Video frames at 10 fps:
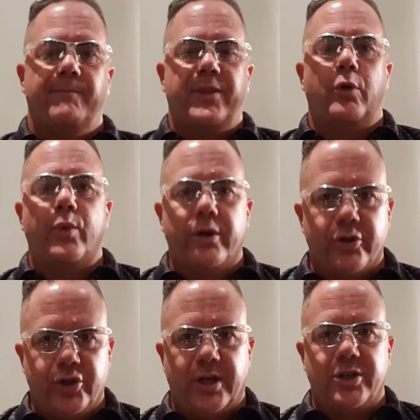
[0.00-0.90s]
that we are
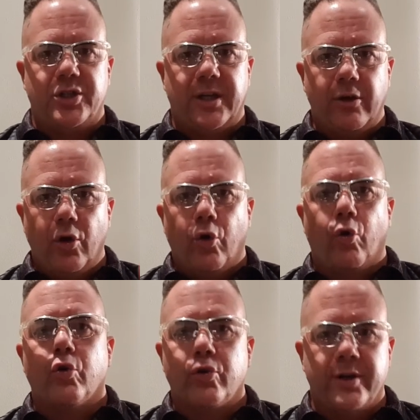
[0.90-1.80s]
judging
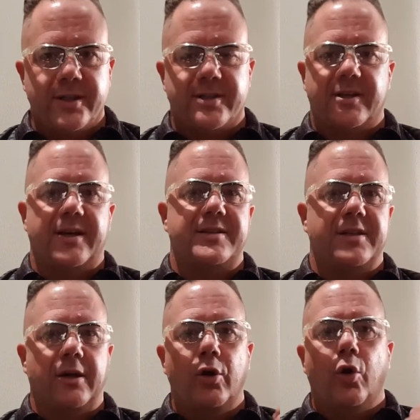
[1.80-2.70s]
or
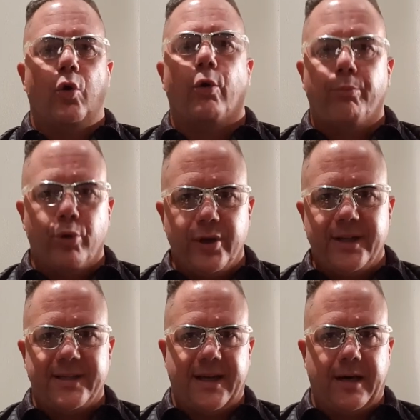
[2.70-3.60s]
criticizing or
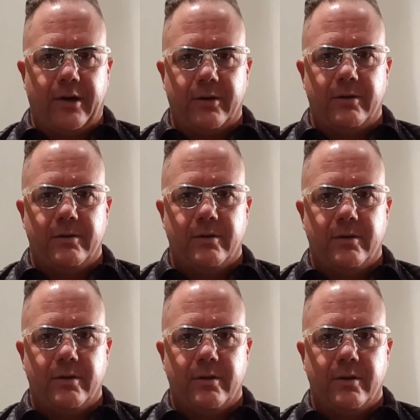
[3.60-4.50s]
putting down.
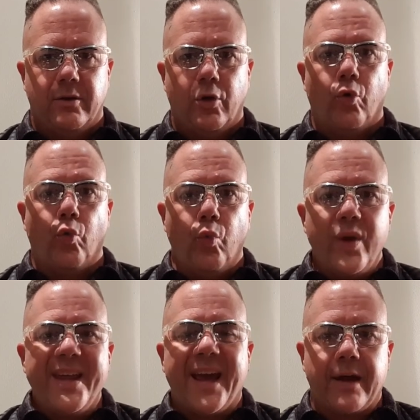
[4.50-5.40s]

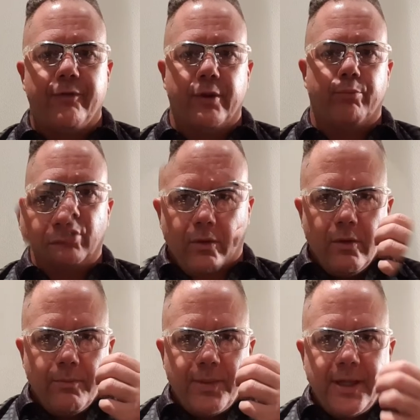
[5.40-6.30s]
We have the
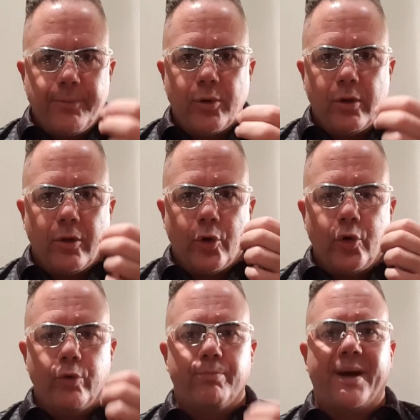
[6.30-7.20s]
problem. People
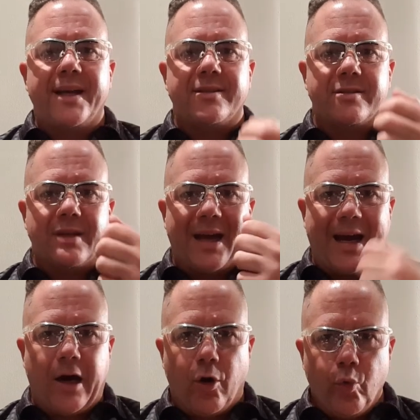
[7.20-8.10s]
who base
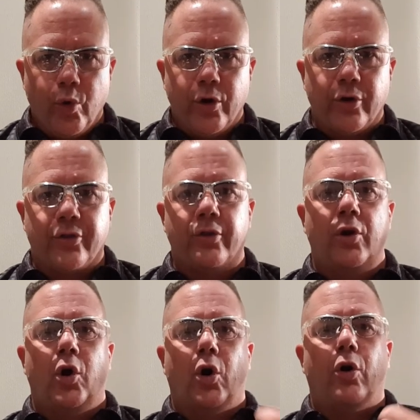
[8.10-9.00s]
our worth
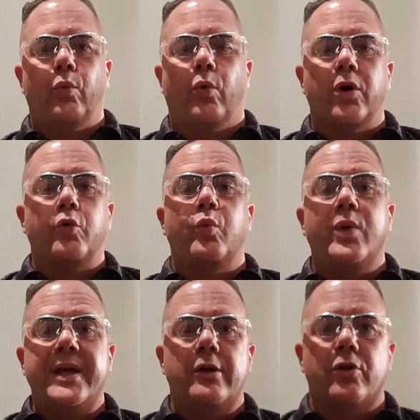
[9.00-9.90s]
on what
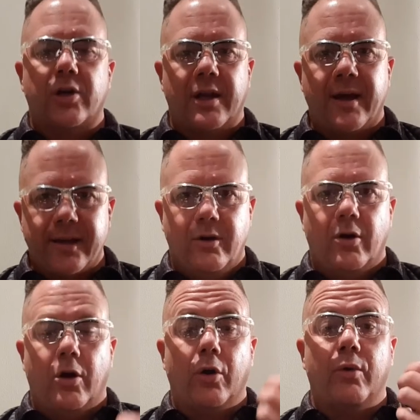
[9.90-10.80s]
we look like,
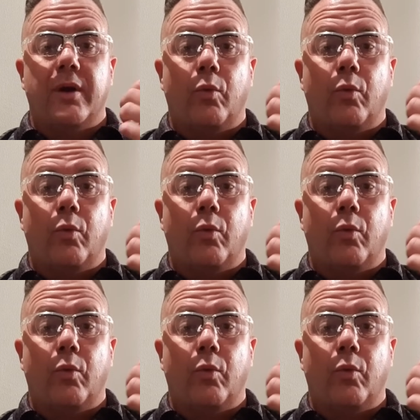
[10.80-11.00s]
on